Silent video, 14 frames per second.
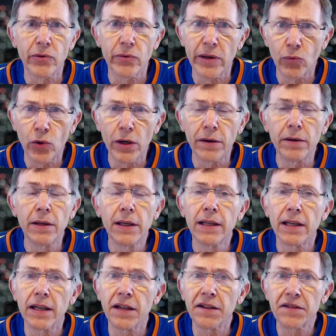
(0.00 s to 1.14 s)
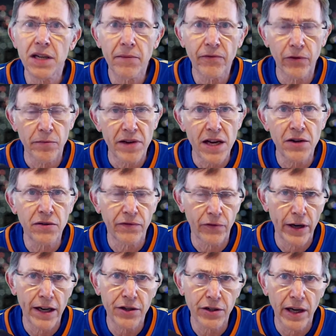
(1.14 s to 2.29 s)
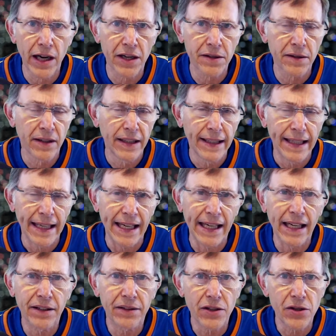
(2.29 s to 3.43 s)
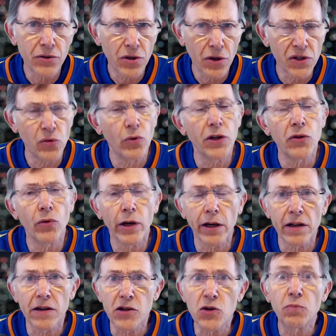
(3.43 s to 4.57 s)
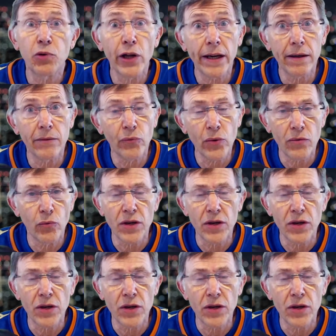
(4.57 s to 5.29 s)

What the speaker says: We had one team from each franchise, and you chose the one you wanted, and you played it. We